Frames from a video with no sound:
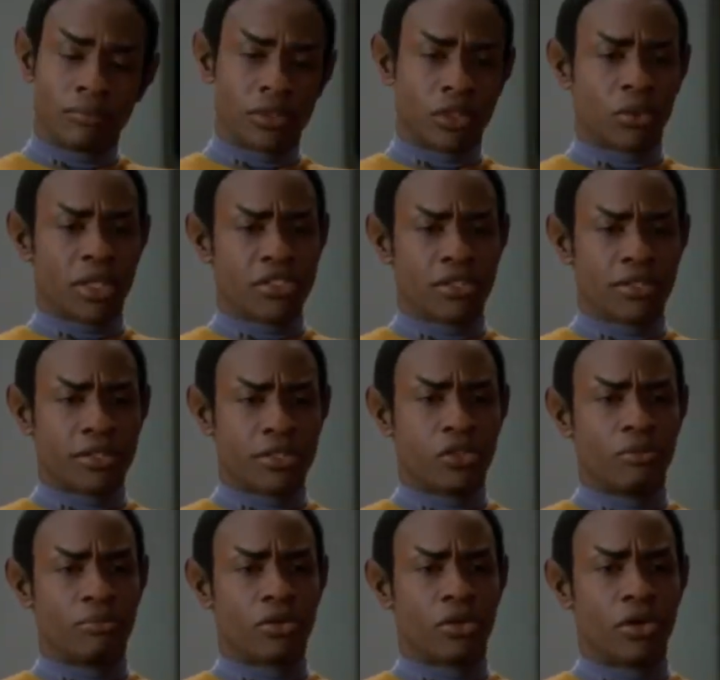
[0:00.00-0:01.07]
The question is
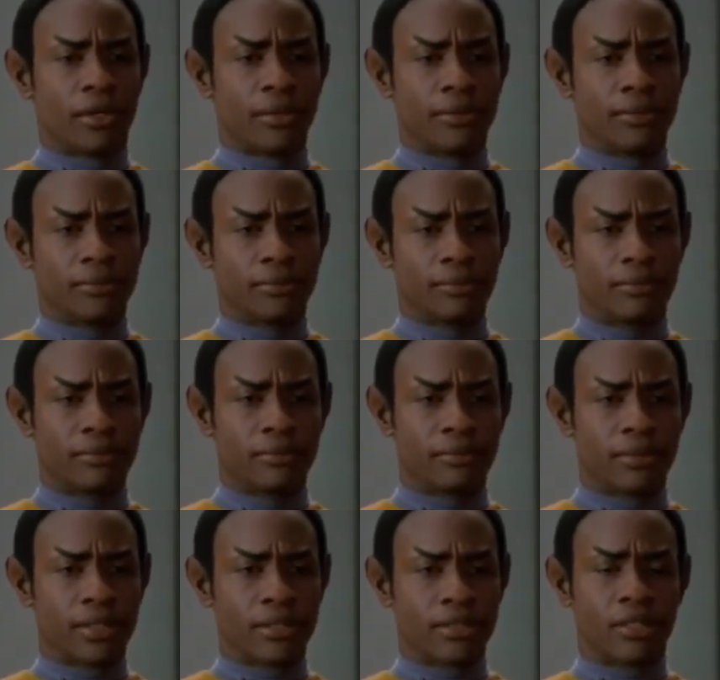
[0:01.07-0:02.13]
so broad,
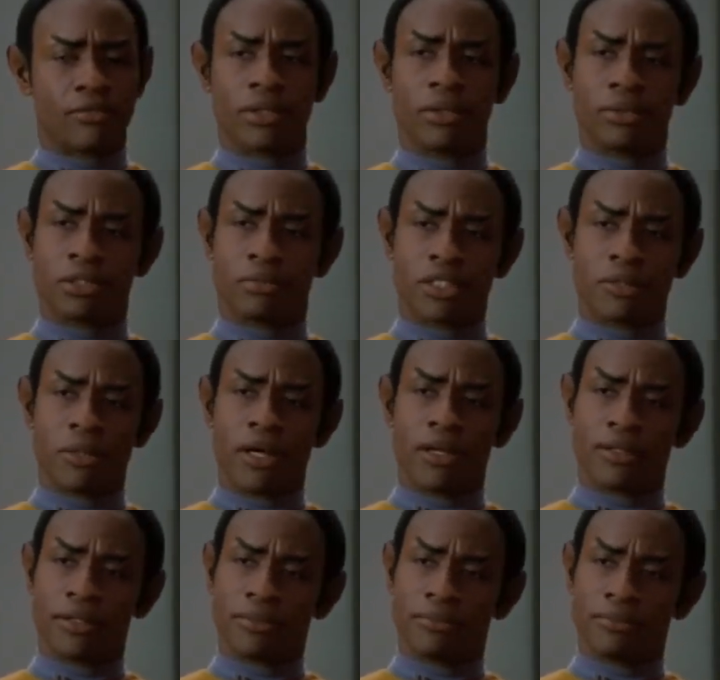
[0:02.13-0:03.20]
it is difficult to
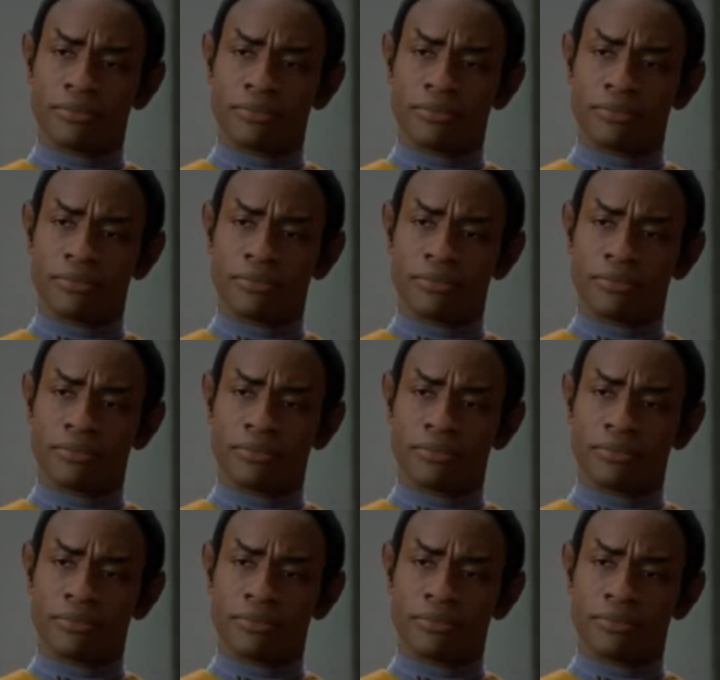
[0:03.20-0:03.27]
respond.